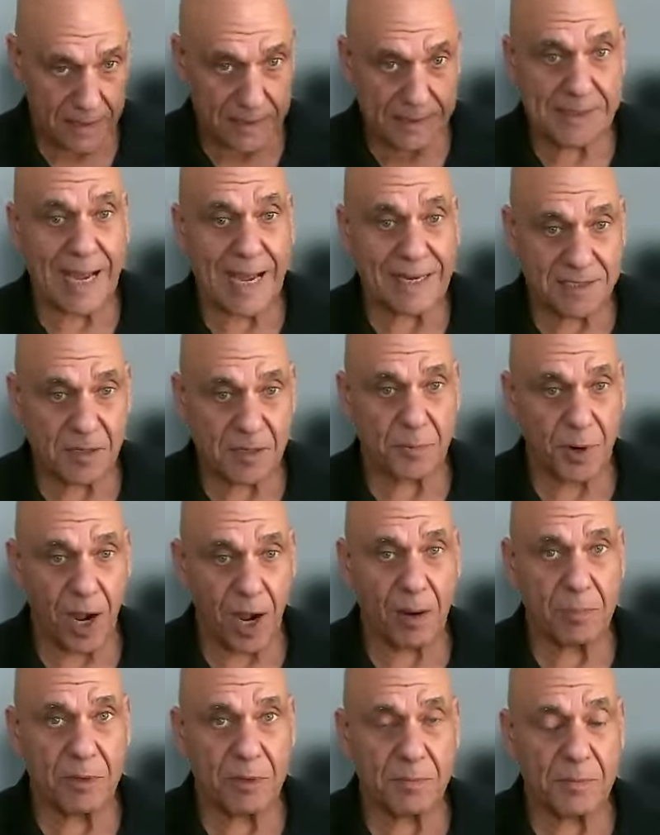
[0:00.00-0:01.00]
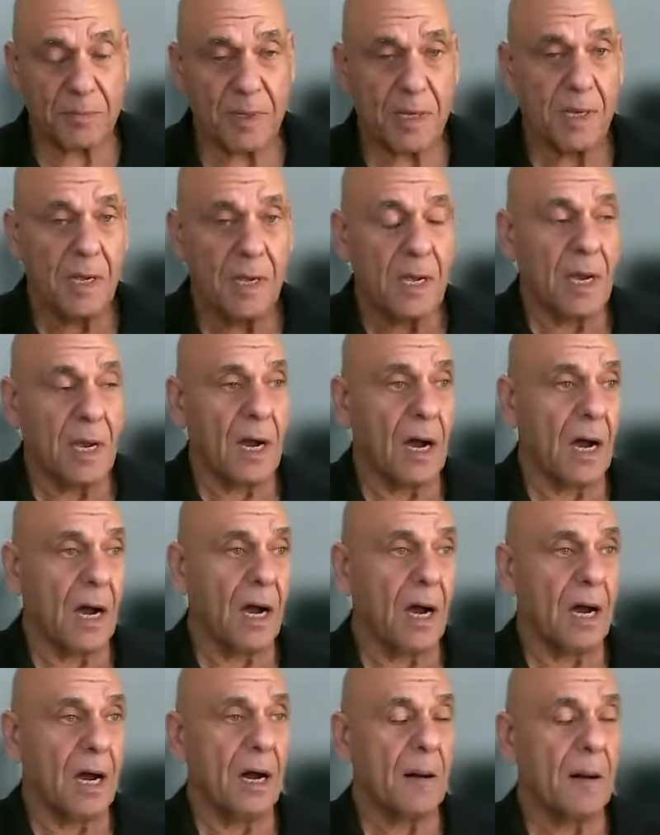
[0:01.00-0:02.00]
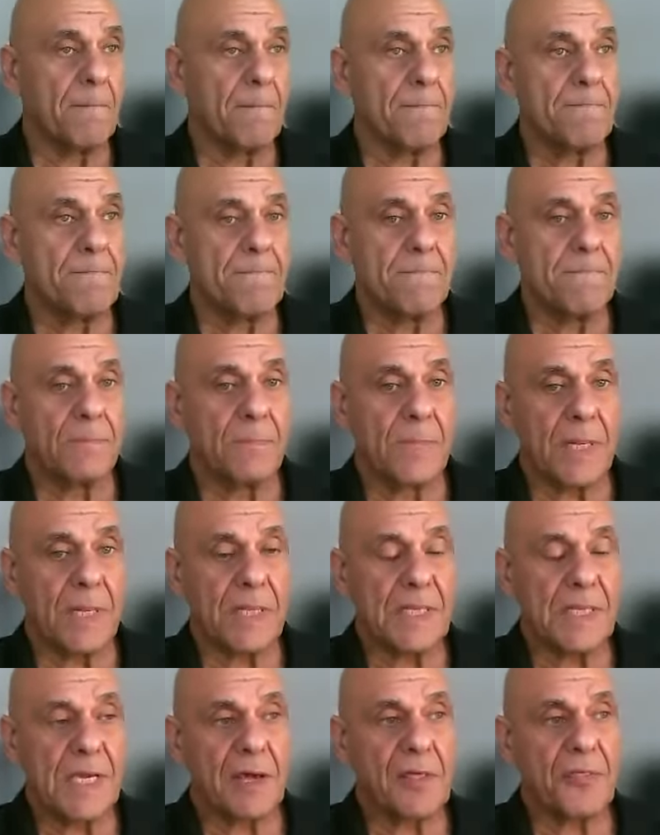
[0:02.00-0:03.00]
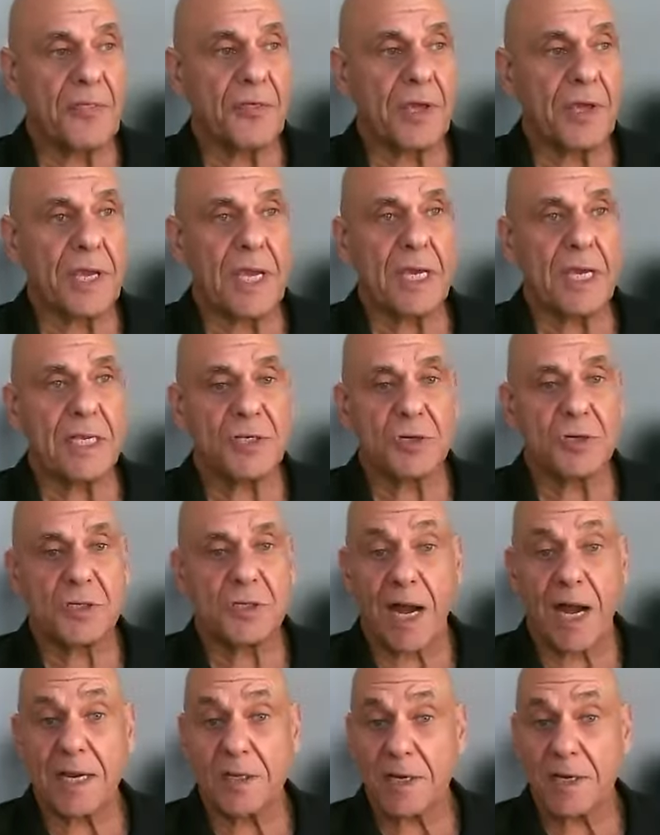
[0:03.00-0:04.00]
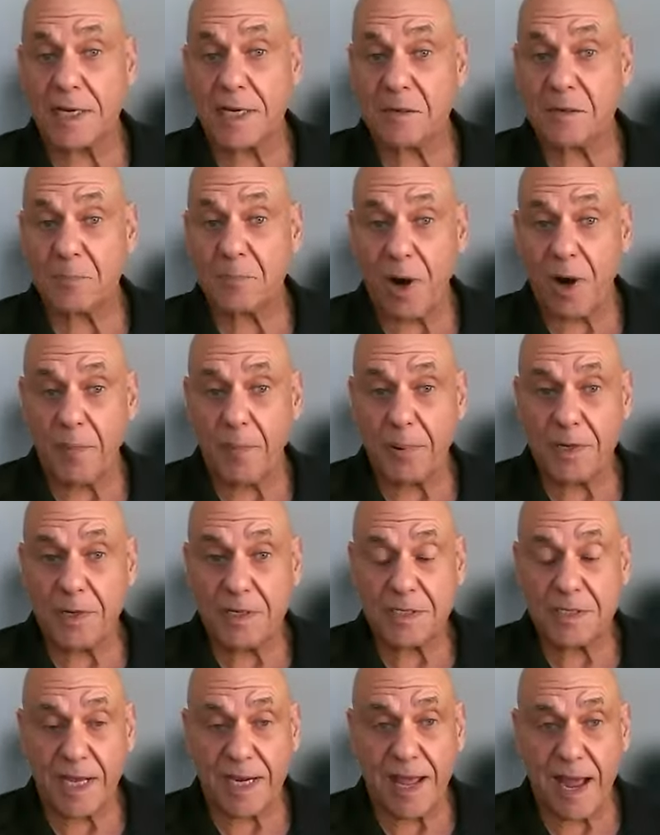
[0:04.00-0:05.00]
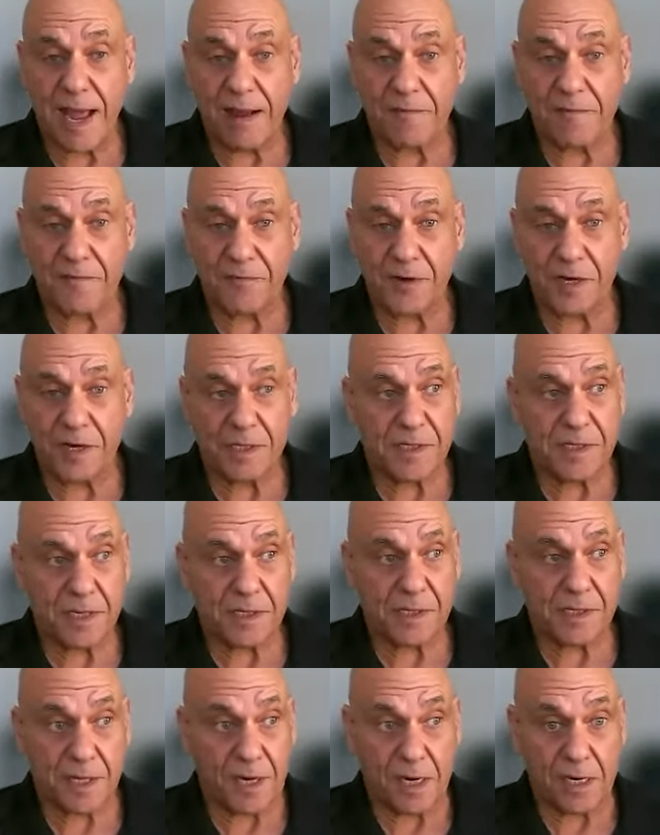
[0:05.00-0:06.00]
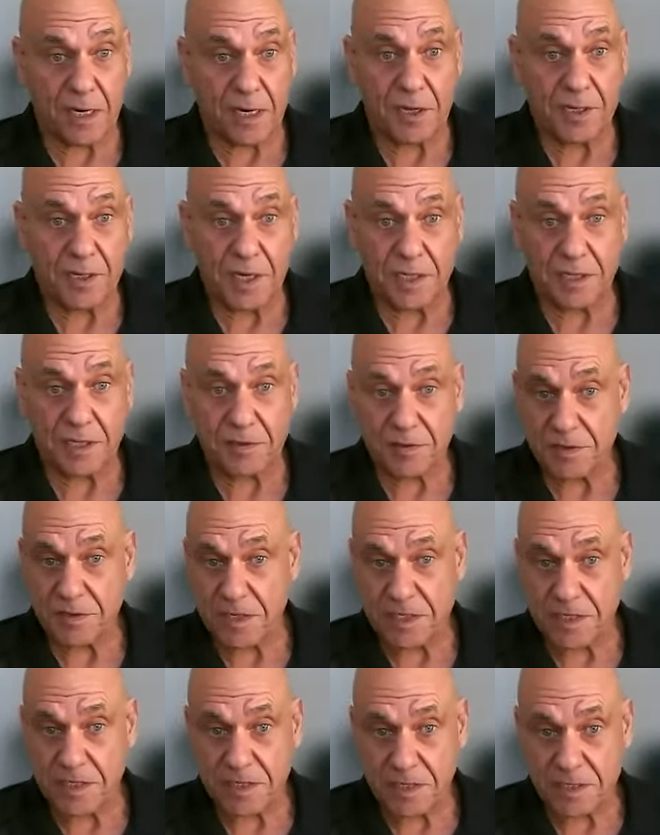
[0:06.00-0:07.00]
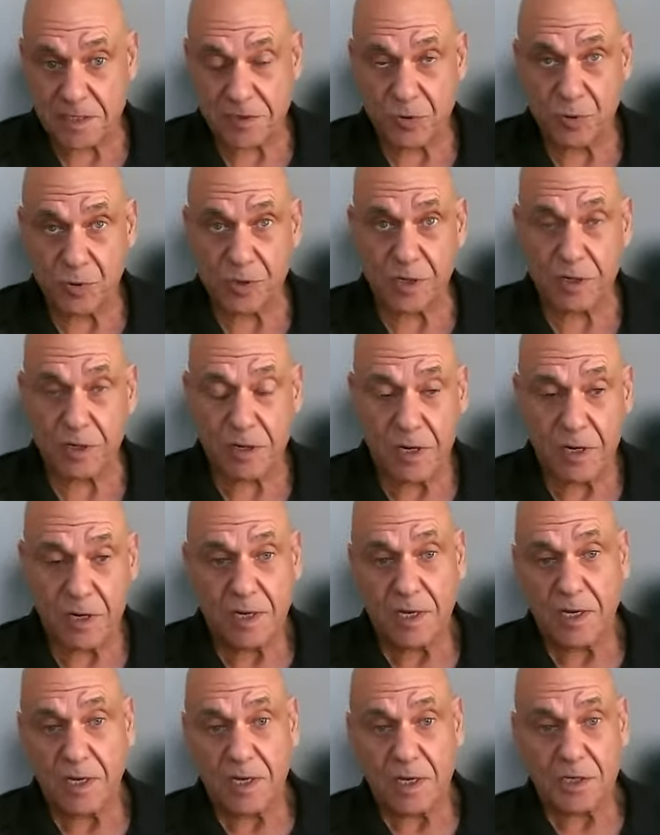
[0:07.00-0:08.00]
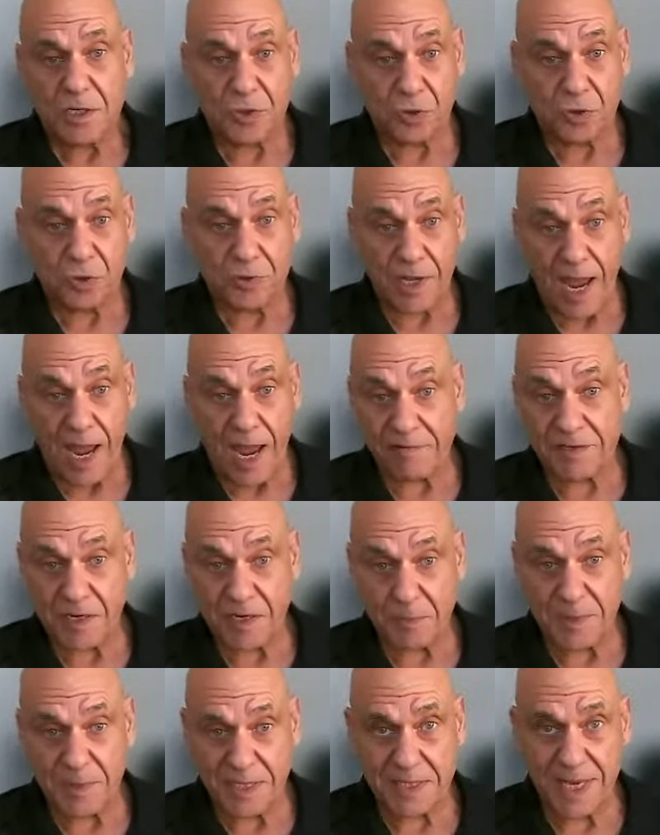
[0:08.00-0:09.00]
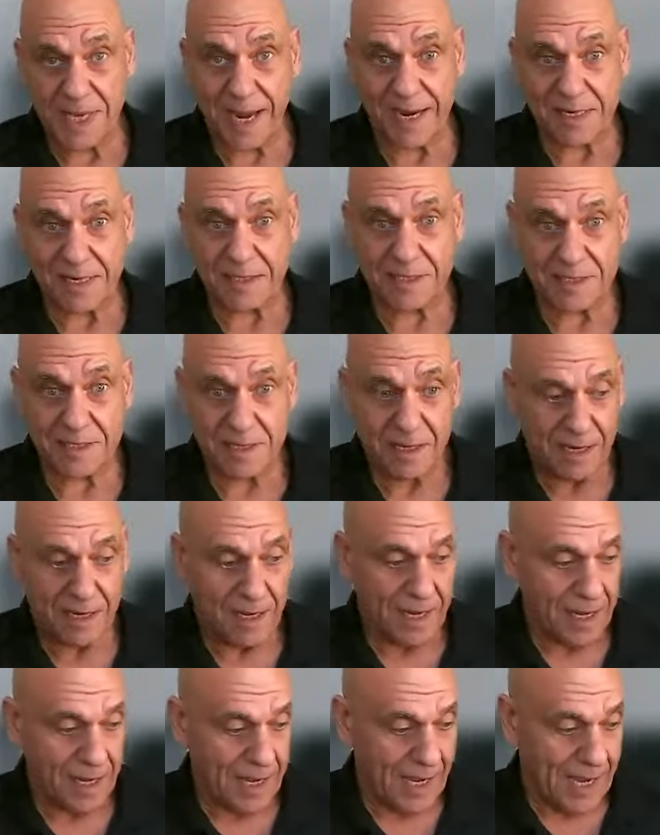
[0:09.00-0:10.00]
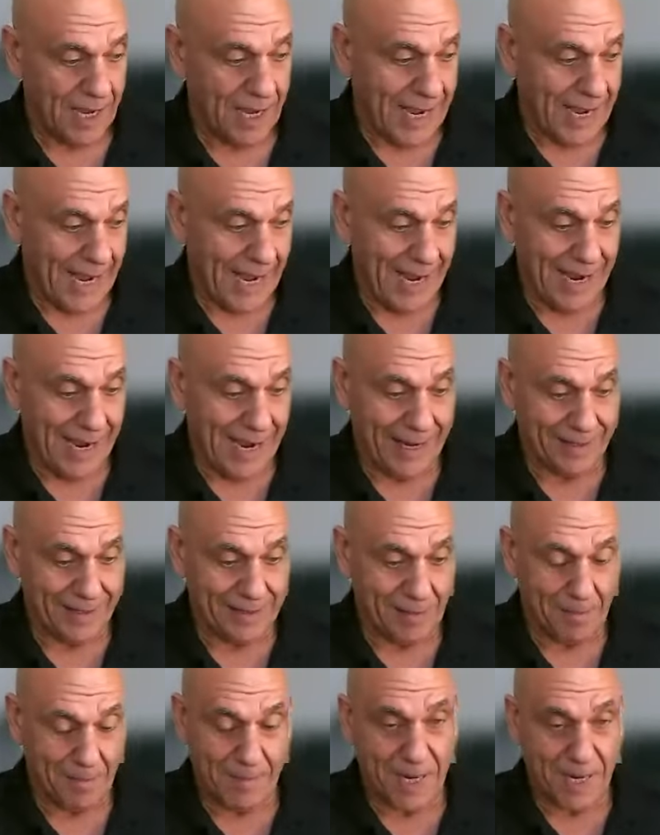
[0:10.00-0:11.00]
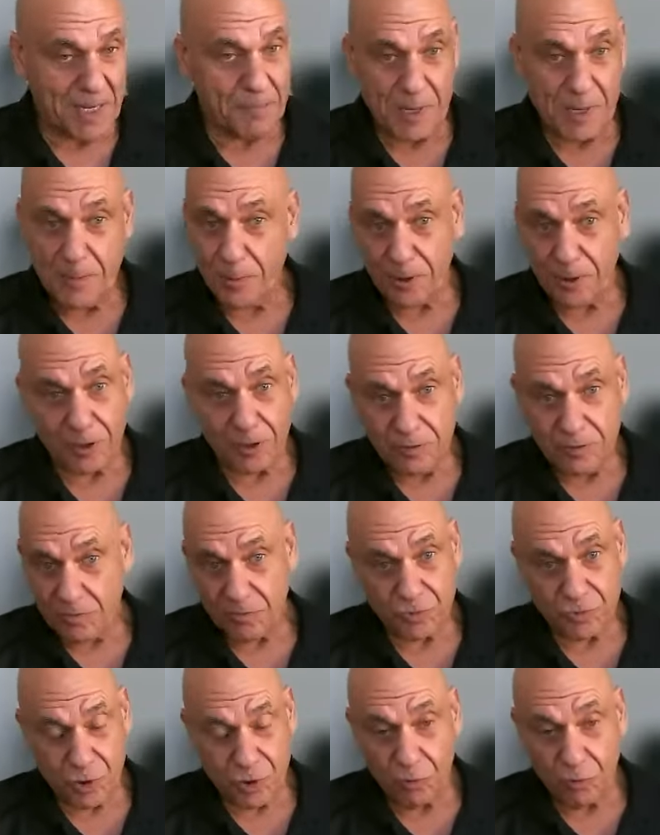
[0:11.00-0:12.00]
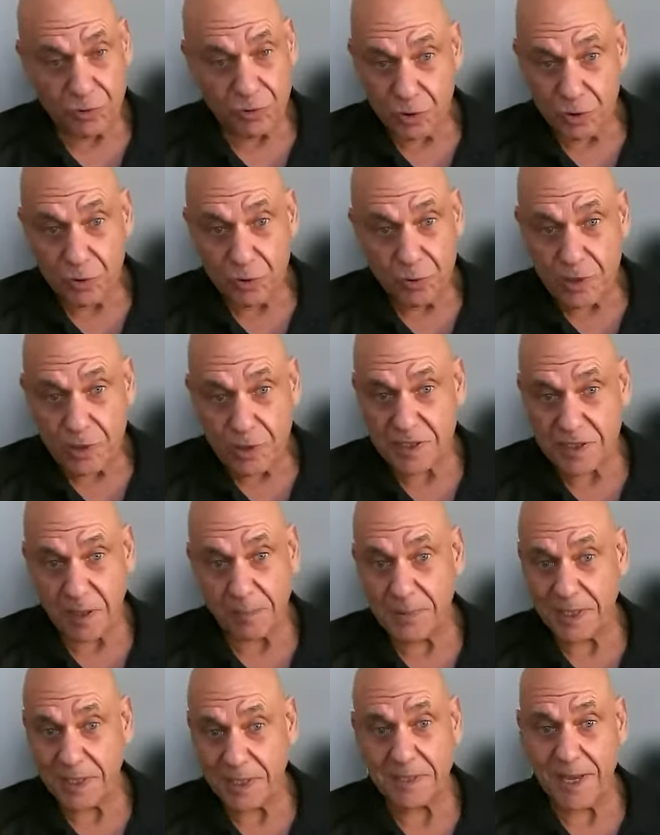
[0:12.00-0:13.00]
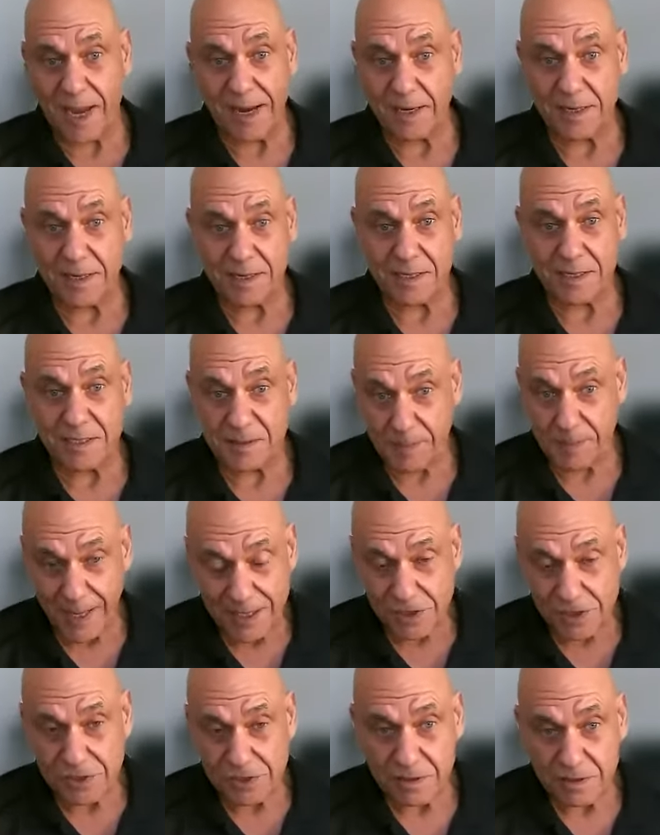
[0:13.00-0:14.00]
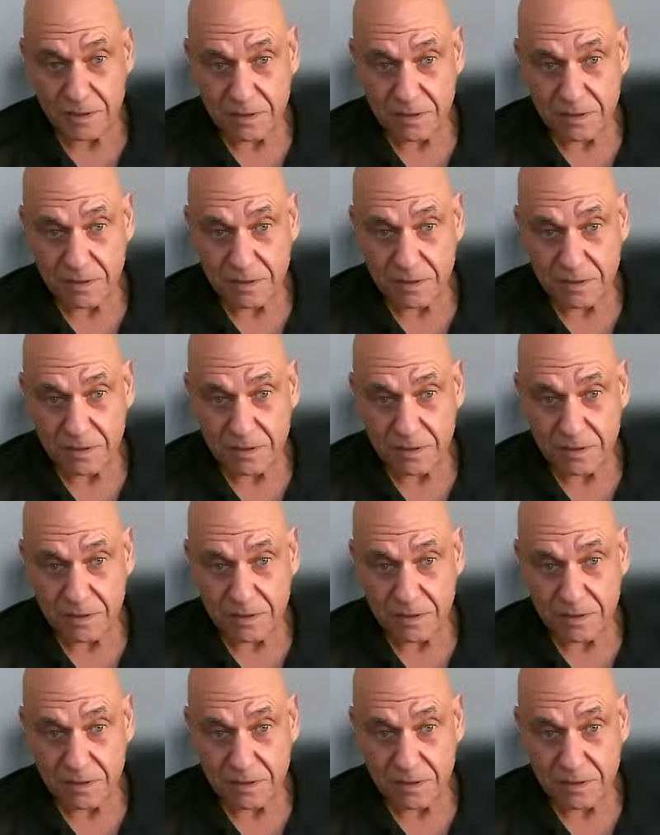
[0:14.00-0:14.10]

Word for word: that's a problem. Um, the other thing is you've got you got some properties that have uh, that, that are not connected to the city sewer, so they have septic tanks. And many people don't do the septic tank inspection.